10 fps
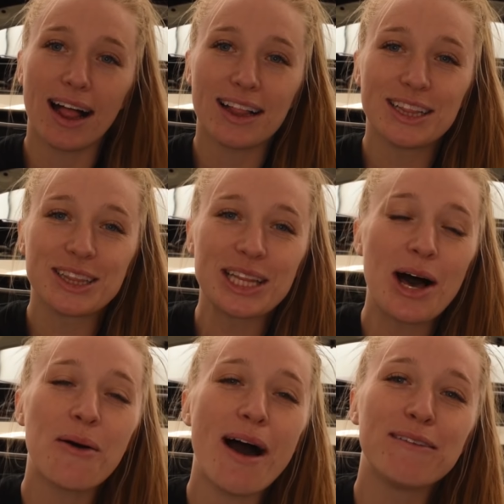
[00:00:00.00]

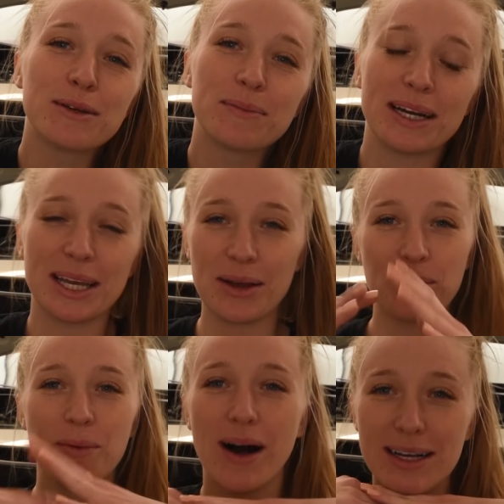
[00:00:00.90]
Hello everybody,
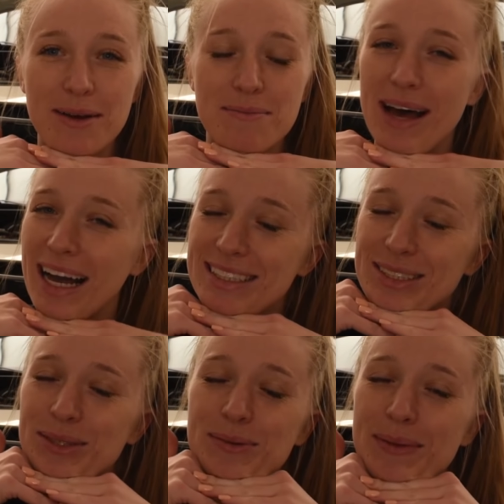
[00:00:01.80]
welcome
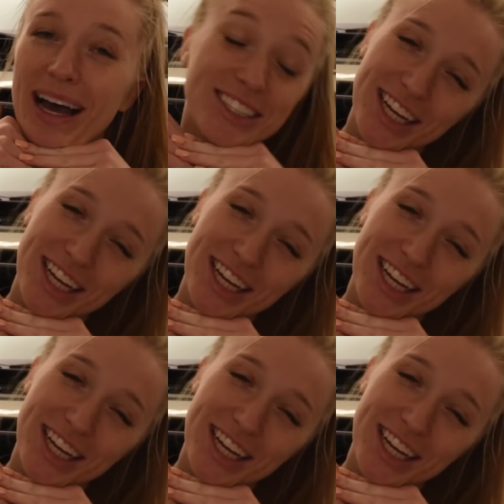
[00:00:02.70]
back to my